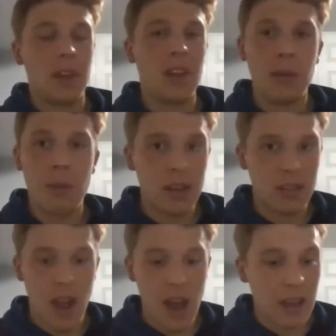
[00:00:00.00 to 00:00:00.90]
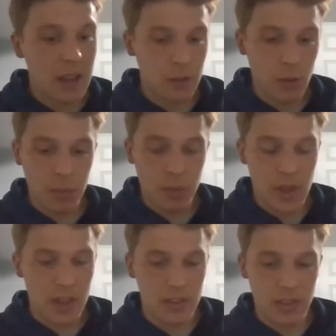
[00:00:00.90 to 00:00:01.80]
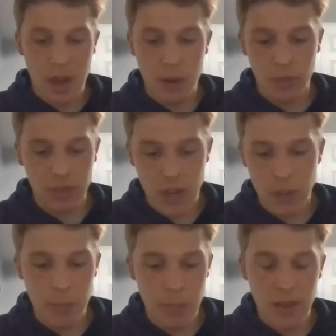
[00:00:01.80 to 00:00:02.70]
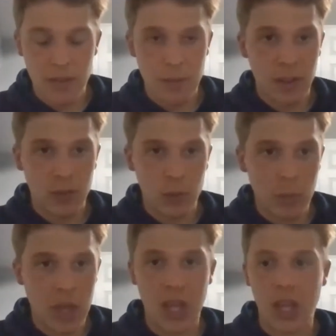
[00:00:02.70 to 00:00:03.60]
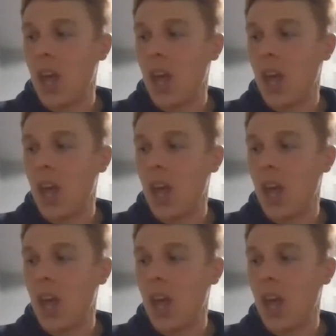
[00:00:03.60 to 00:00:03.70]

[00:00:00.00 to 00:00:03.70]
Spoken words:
getting my diet to a place that was going to benefit my swimming,